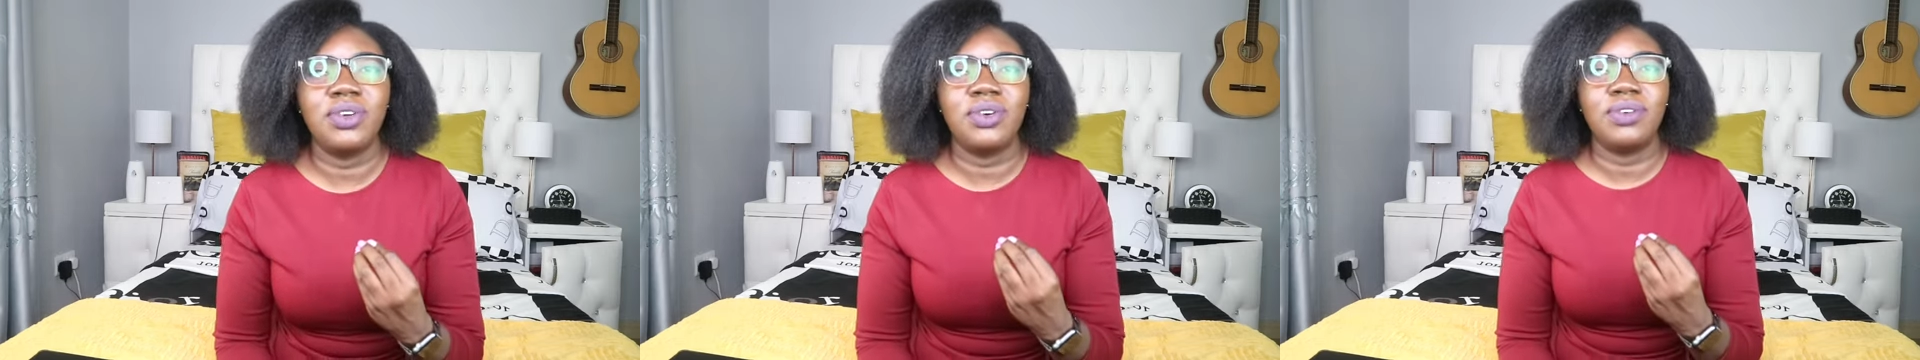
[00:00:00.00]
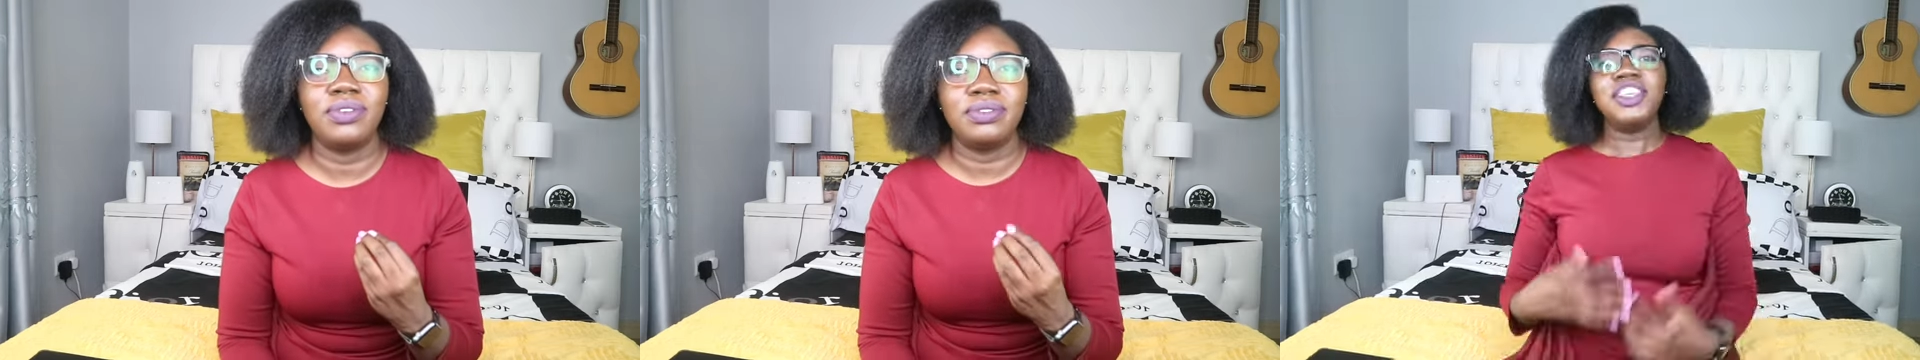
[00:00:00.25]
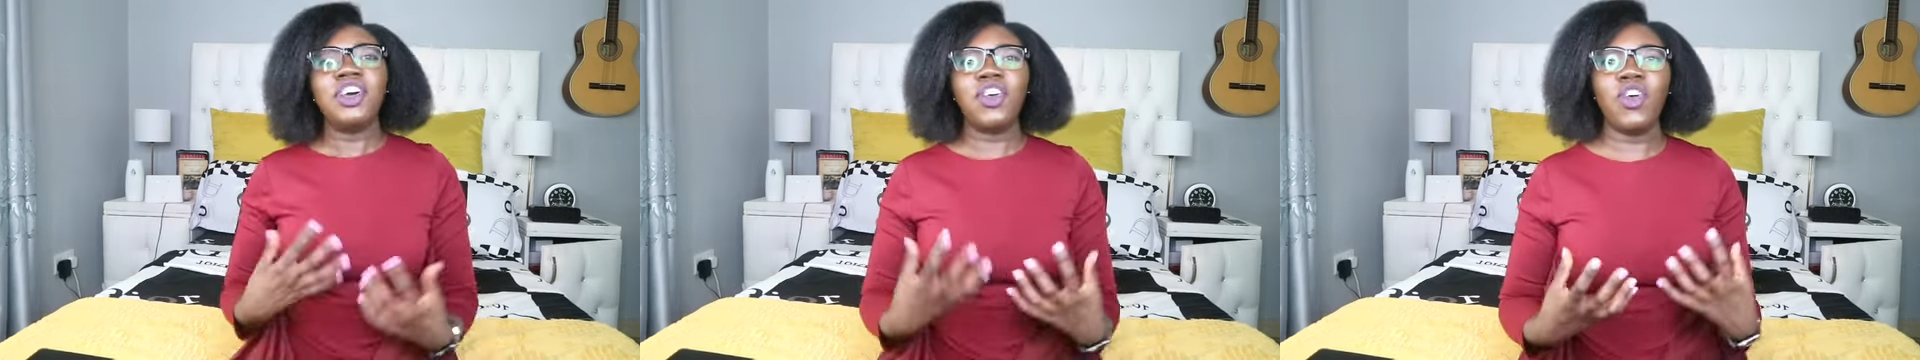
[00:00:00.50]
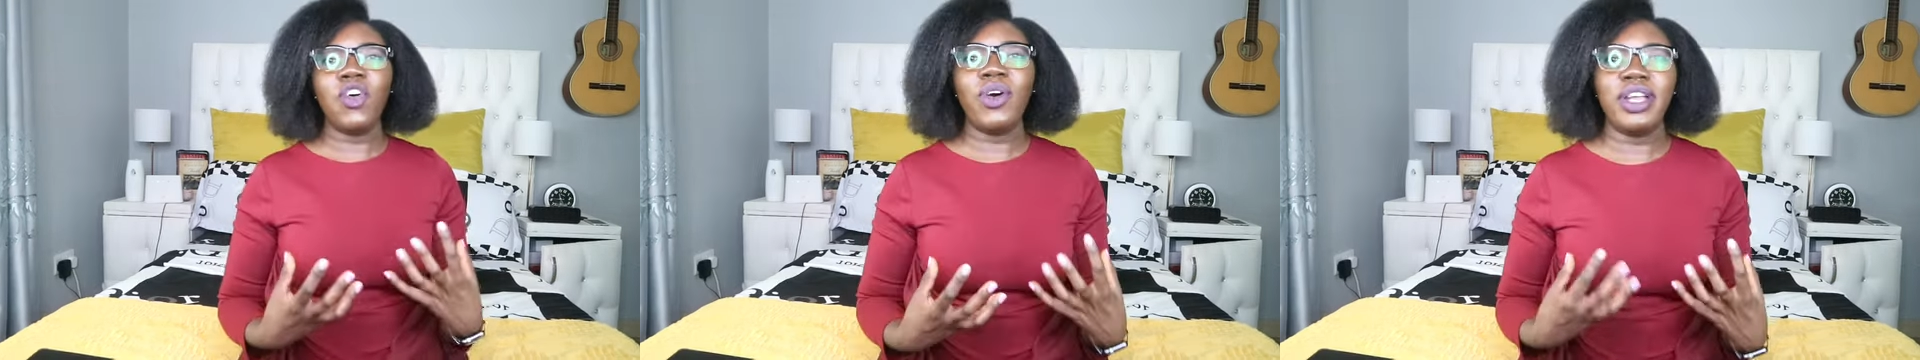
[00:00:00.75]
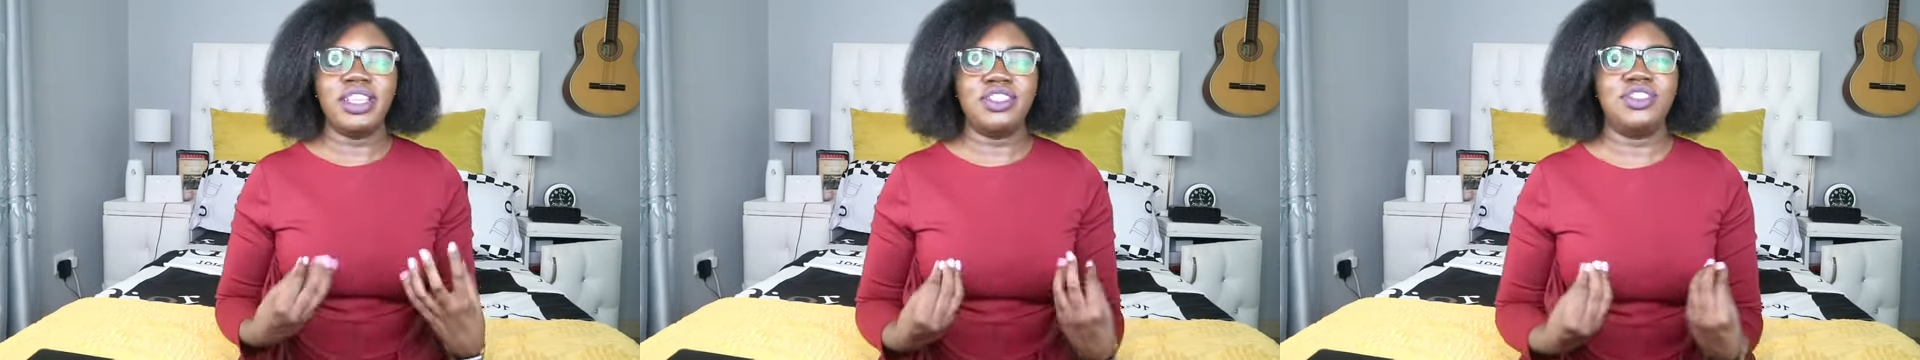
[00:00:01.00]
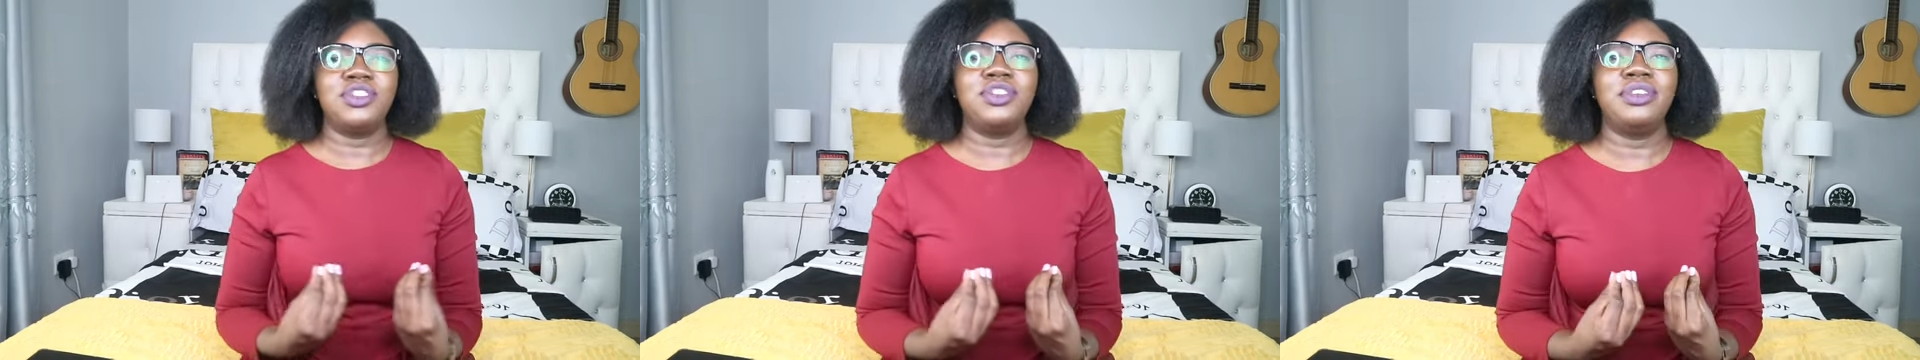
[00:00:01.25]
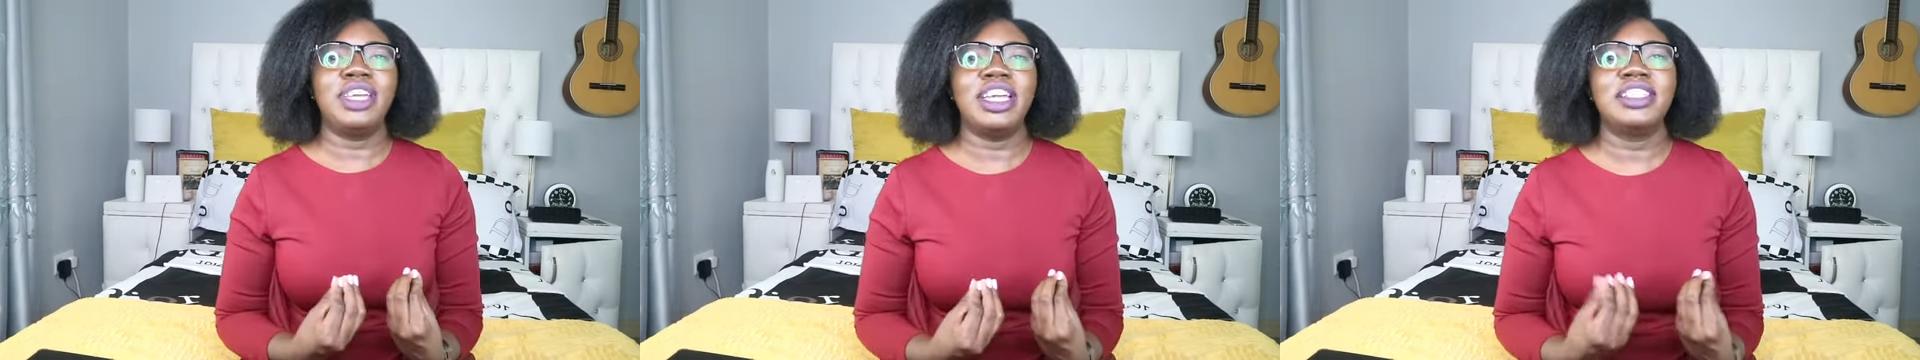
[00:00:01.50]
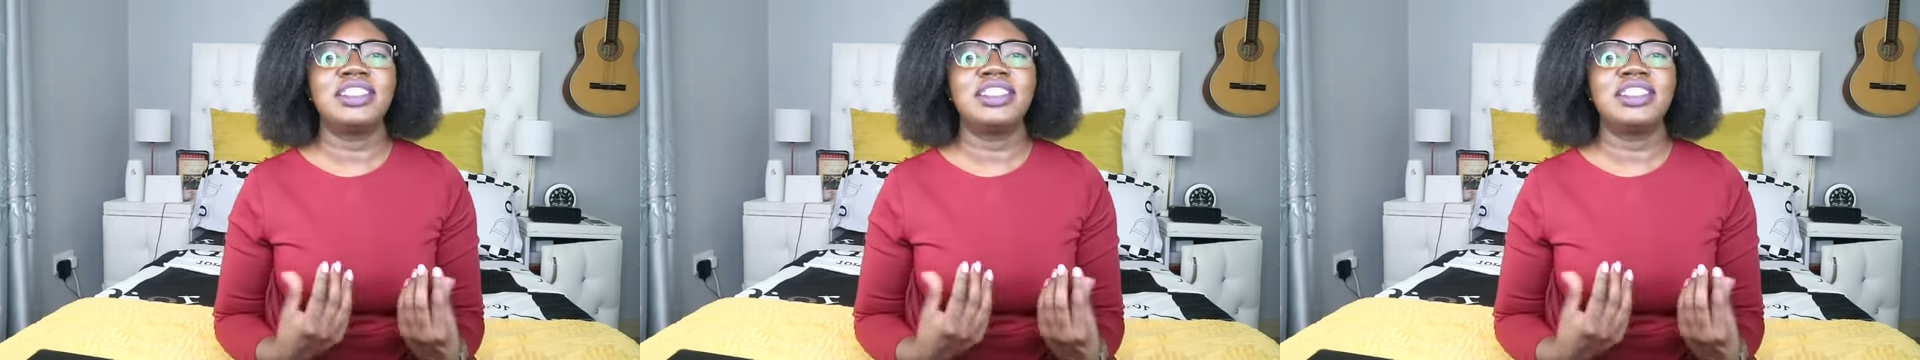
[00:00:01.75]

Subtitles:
goal. Your goal is to create